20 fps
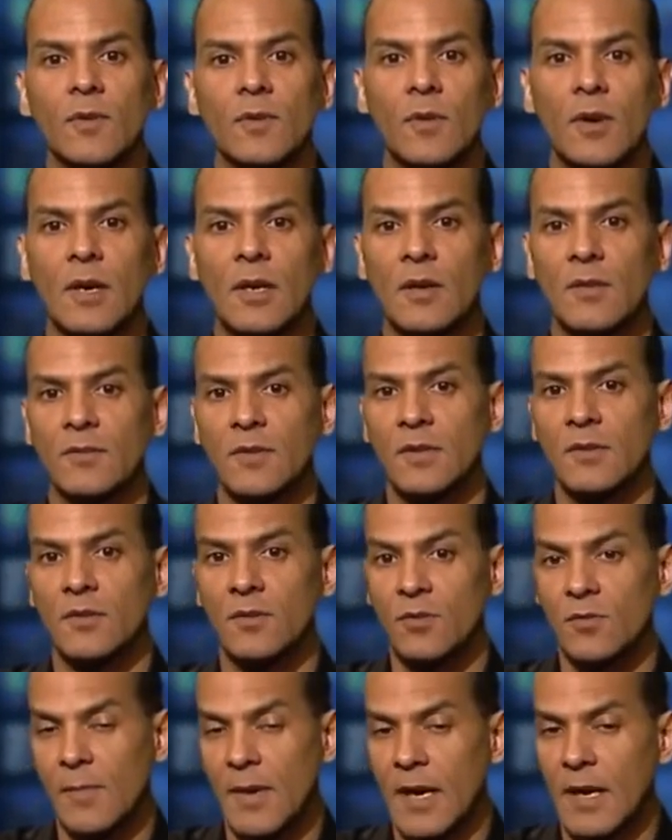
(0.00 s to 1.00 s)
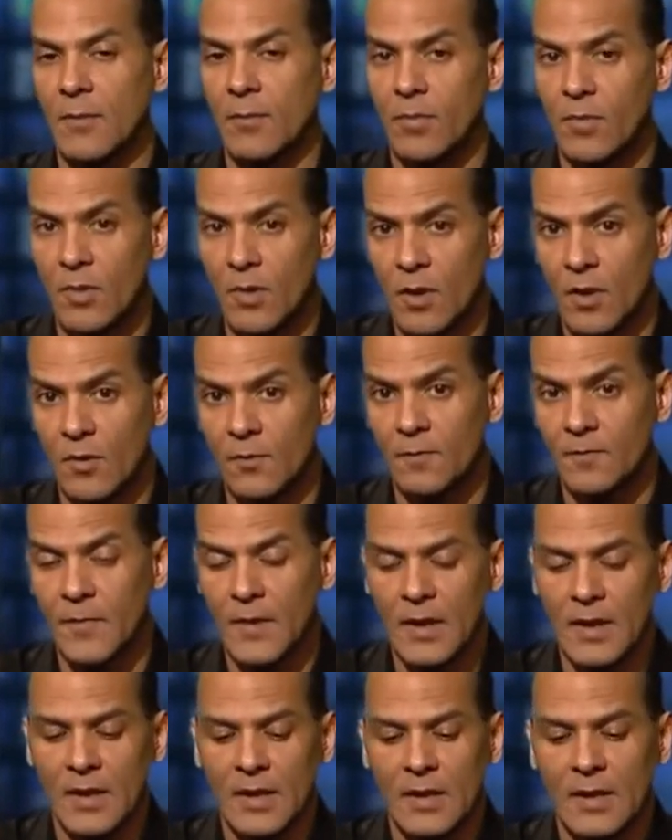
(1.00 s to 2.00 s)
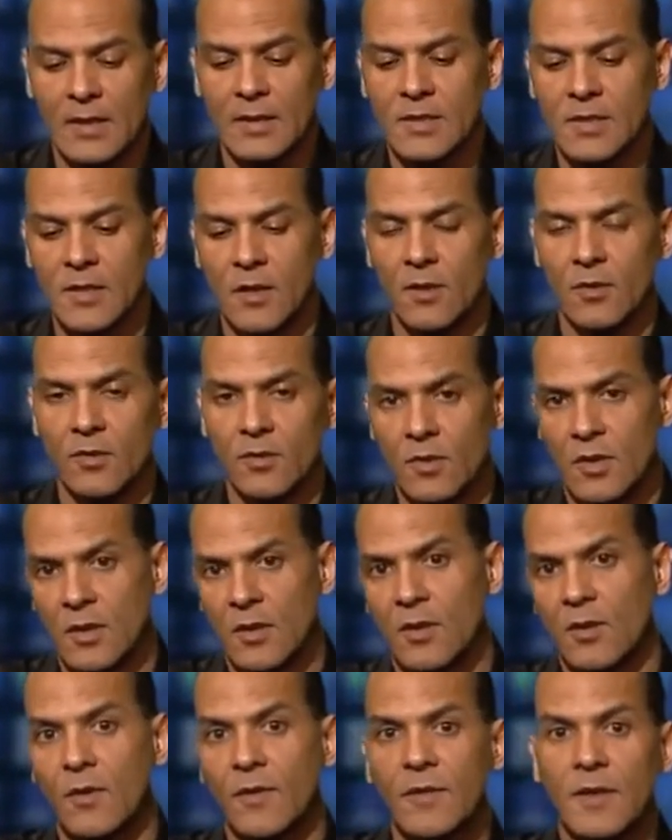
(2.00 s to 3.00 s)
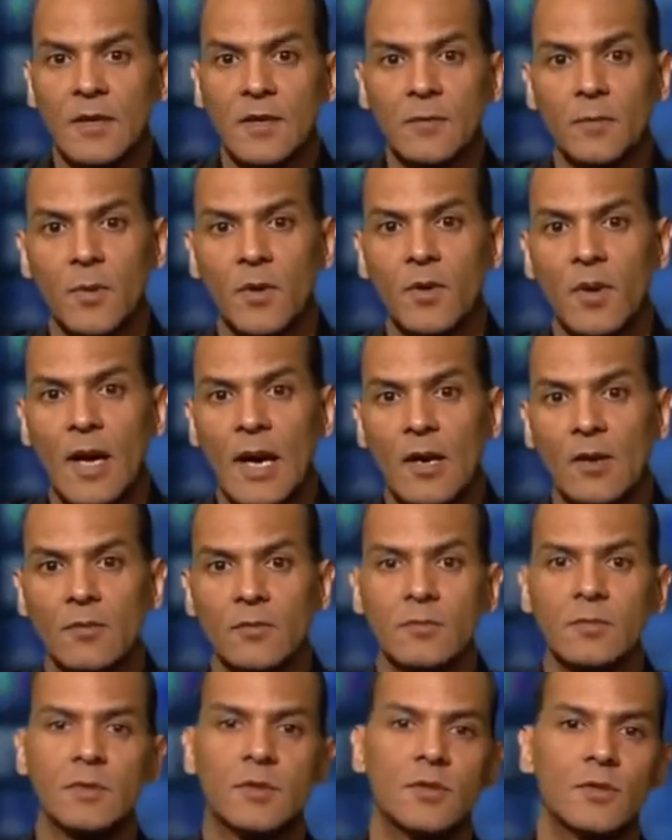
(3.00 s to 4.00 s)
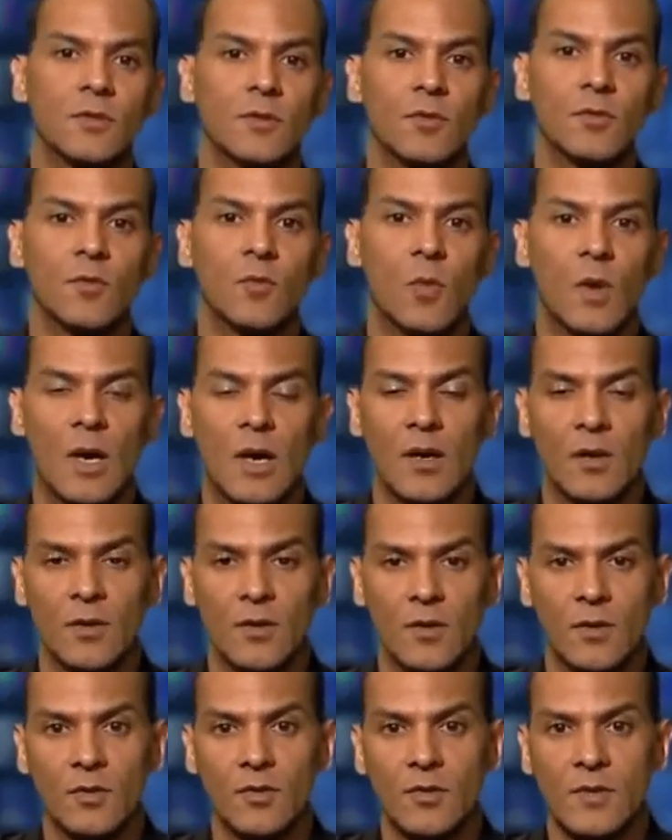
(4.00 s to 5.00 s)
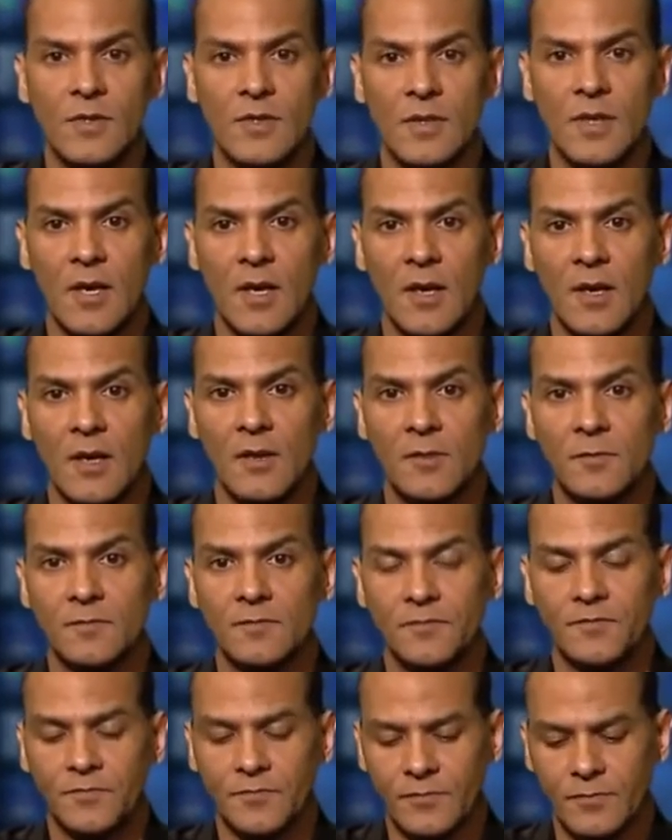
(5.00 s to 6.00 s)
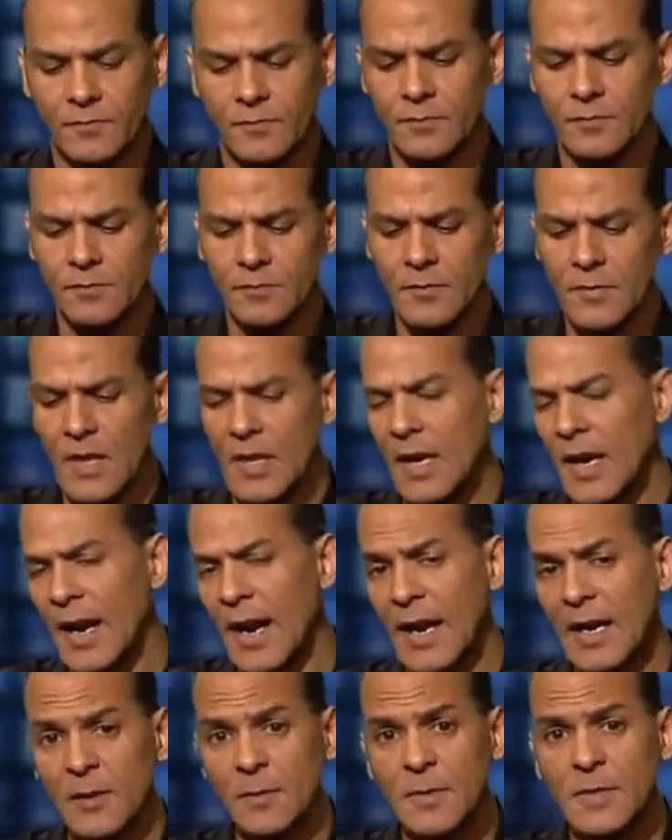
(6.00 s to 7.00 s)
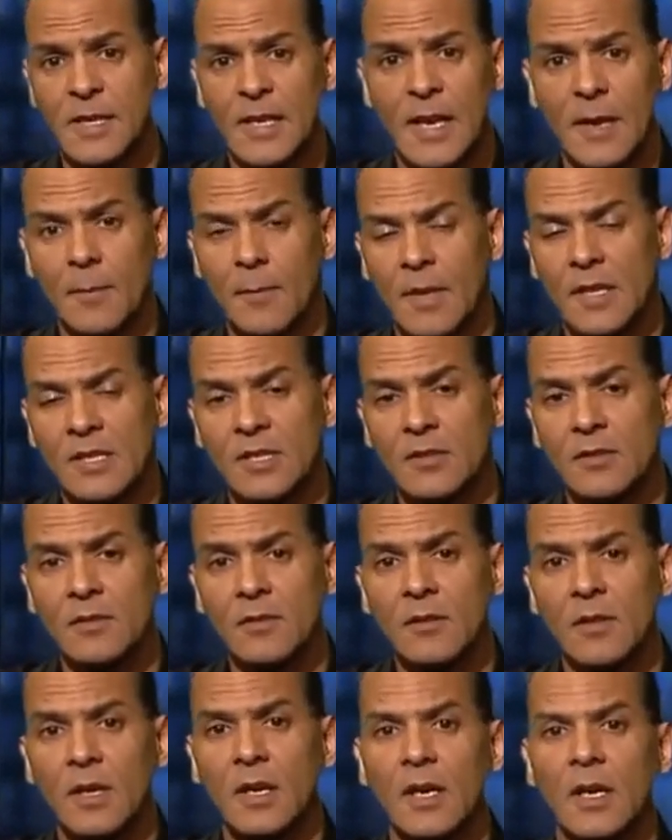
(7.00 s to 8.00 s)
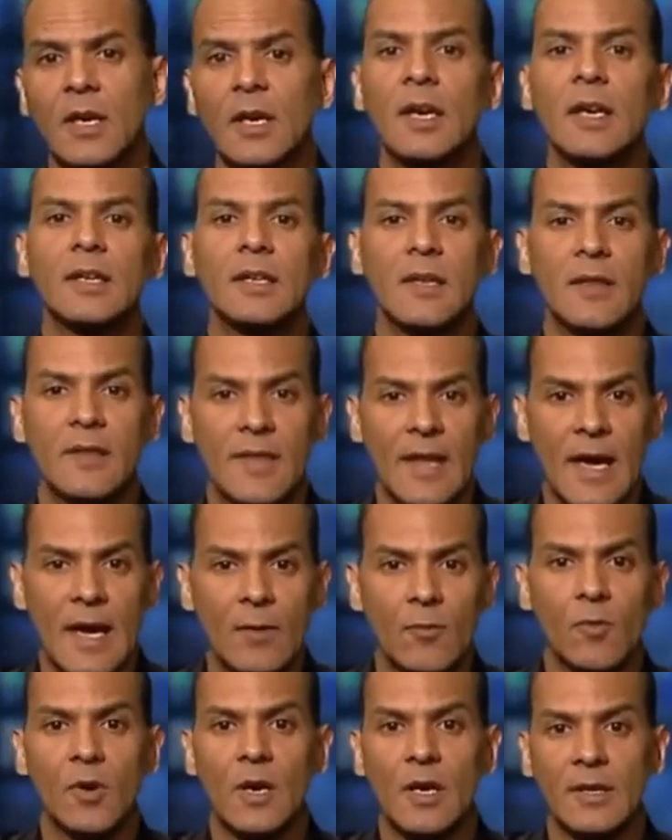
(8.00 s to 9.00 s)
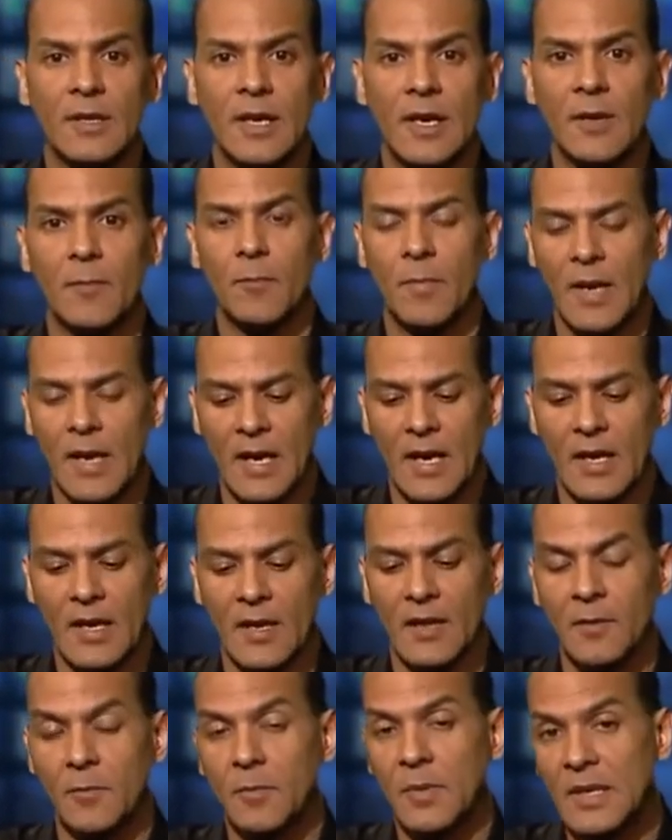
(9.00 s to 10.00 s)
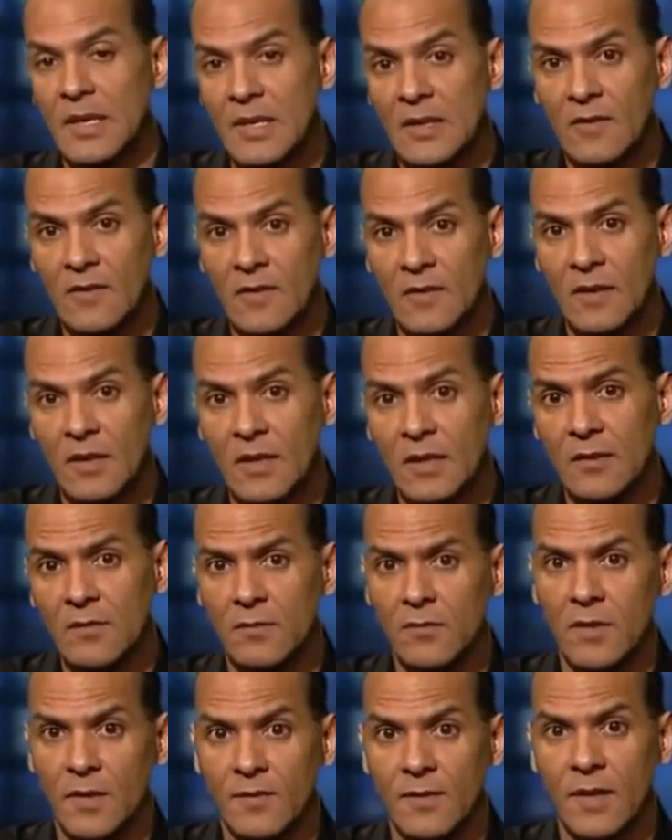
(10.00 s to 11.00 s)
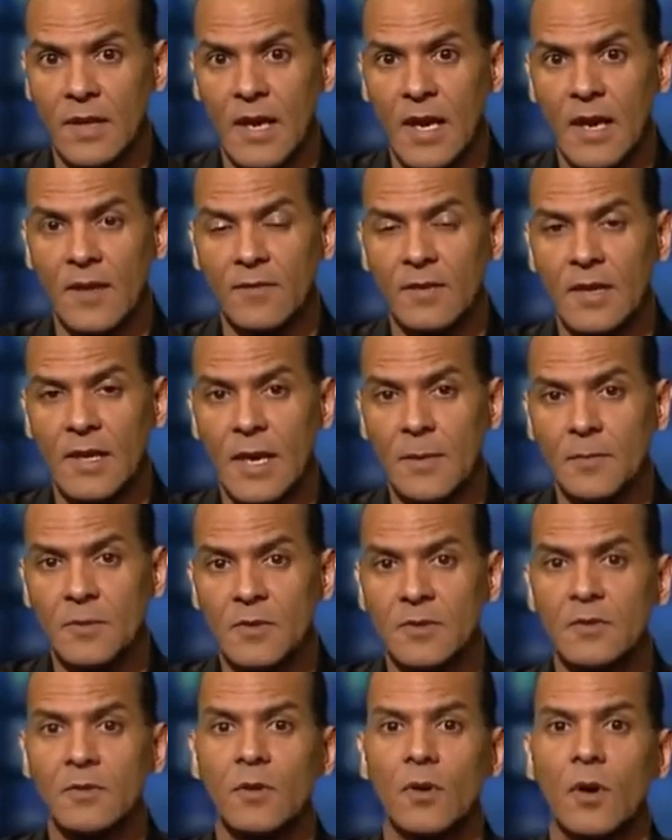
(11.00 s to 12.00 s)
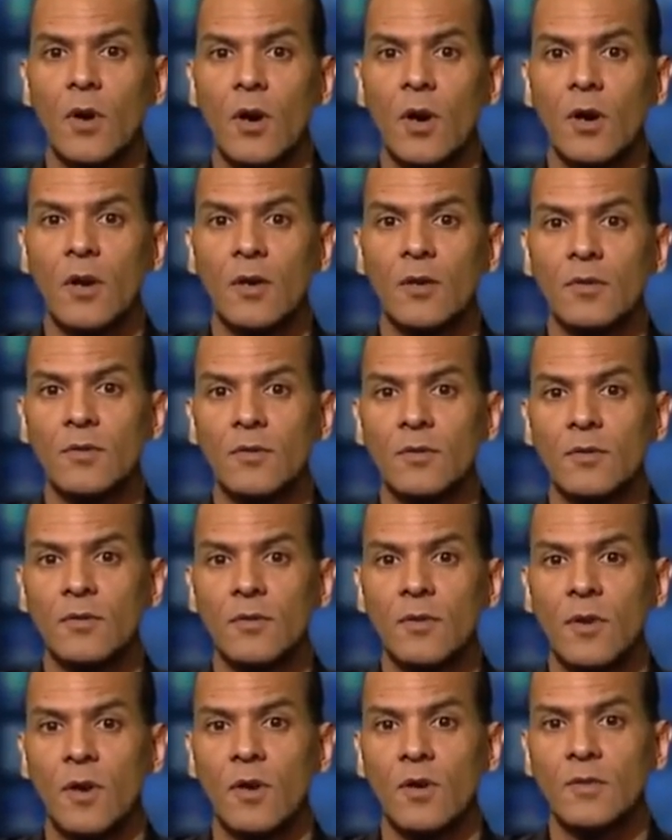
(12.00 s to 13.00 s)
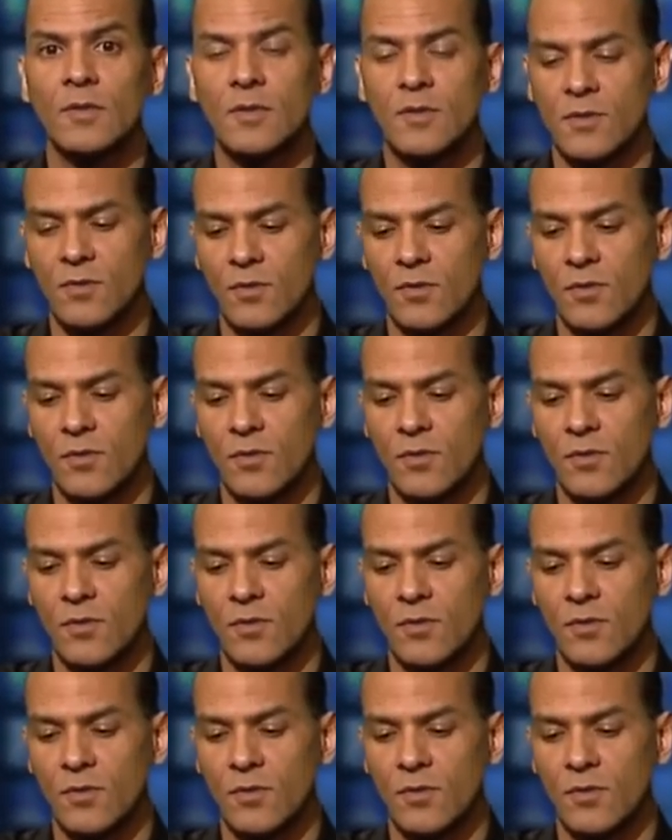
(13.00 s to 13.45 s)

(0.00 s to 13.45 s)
go out of the new Mac Pro. So you can go Thunderbolt out to one of those items that I mentioned, and then that will connect by the BNC if they have that option, or you'll go to